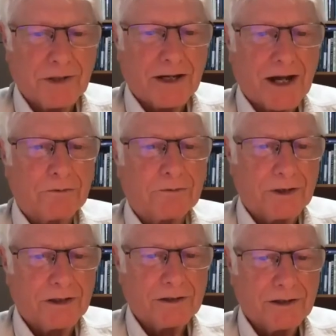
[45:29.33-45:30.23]
an
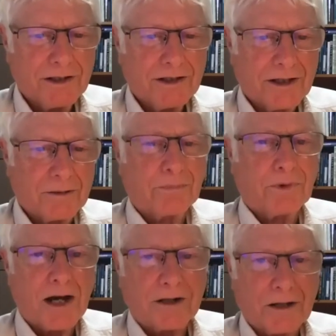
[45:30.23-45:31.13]
outfit and
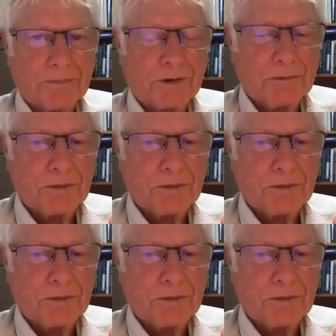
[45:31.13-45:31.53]
brought it up to me.